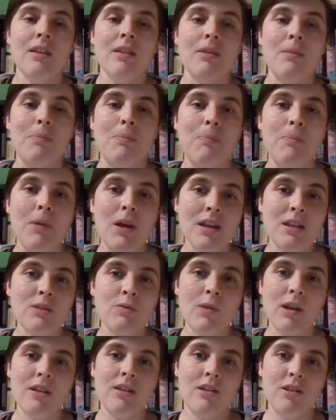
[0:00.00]
the
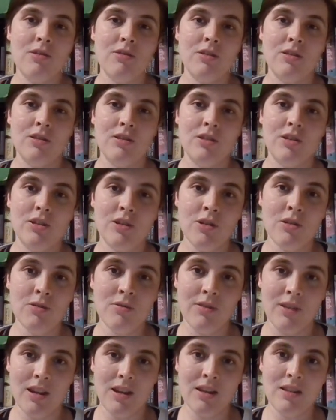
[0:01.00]
best way that you can
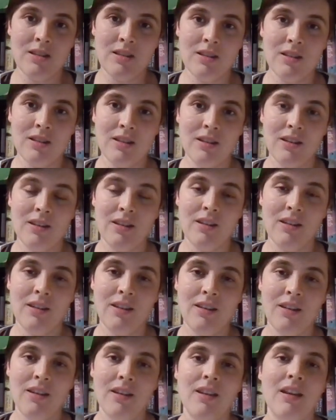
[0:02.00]
do this
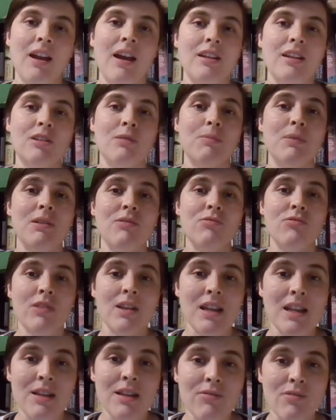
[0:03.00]
and to be
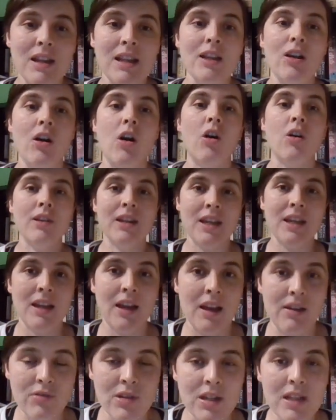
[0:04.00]
really, really on
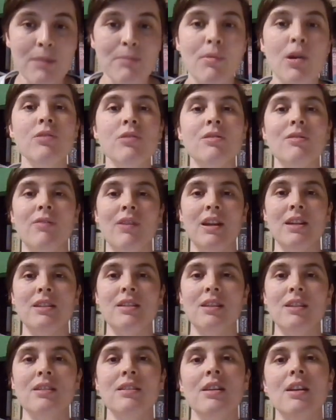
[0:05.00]
it and really
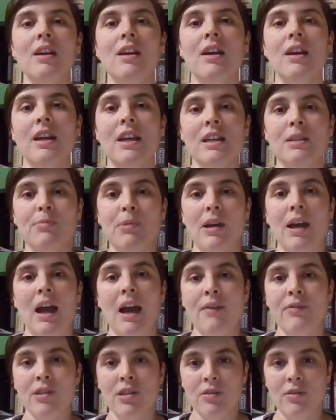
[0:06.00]
motivated is by
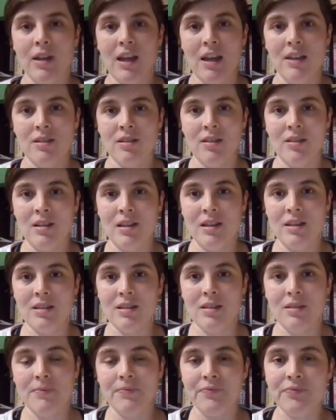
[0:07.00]
having your Get Done
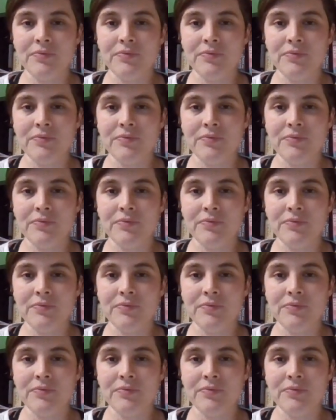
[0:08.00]
list.